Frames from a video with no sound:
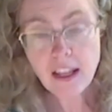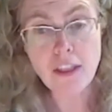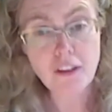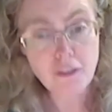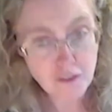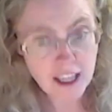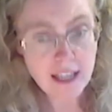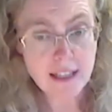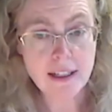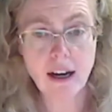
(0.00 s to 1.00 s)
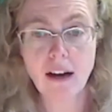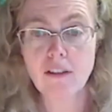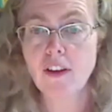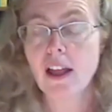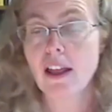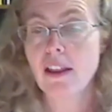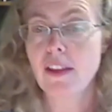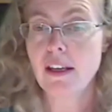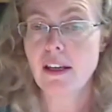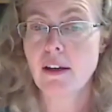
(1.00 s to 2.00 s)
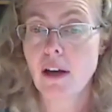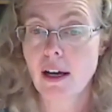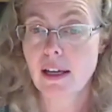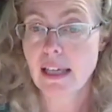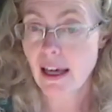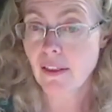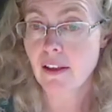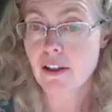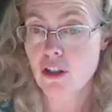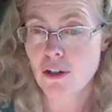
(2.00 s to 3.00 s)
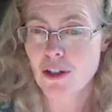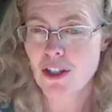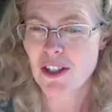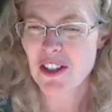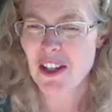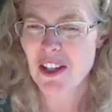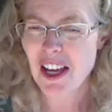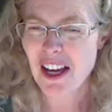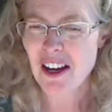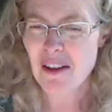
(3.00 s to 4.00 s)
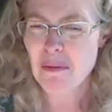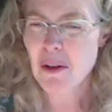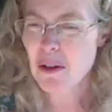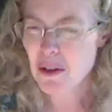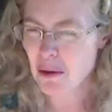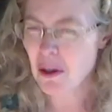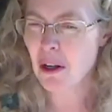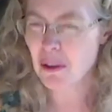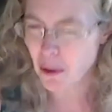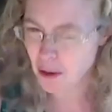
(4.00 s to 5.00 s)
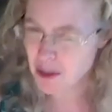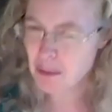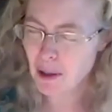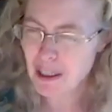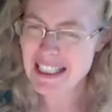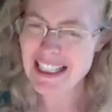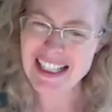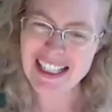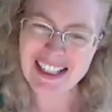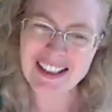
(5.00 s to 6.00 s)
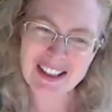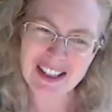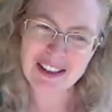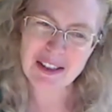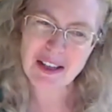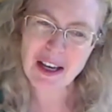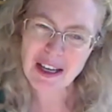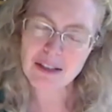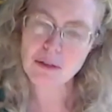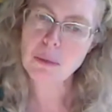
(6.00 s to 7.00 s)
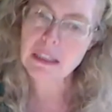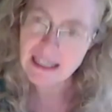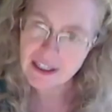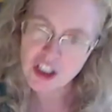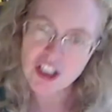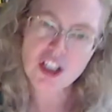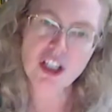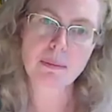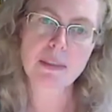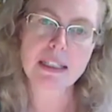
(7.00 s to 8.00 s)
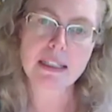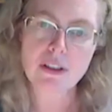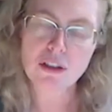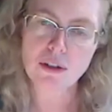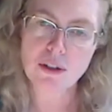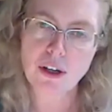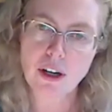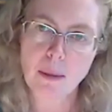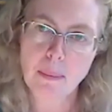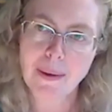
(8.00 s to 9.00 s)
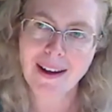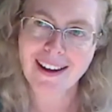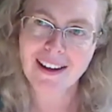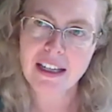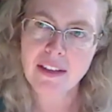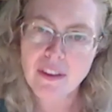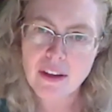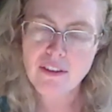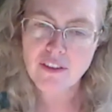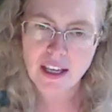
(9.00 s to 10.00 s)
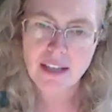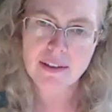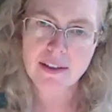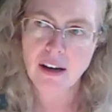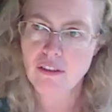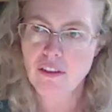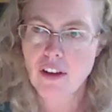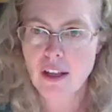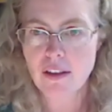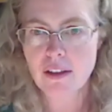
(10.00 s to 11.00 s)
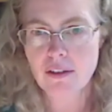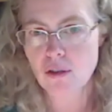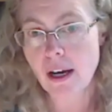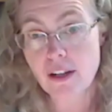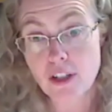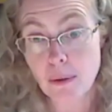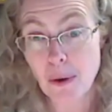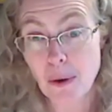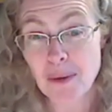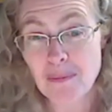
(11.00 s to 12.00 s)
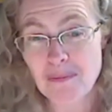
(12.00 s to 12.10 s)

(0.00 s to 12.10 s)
the fate of the Catholic Church's so-called Ostpolitik, its relationships in Eastern Europe in the face of this tragic war.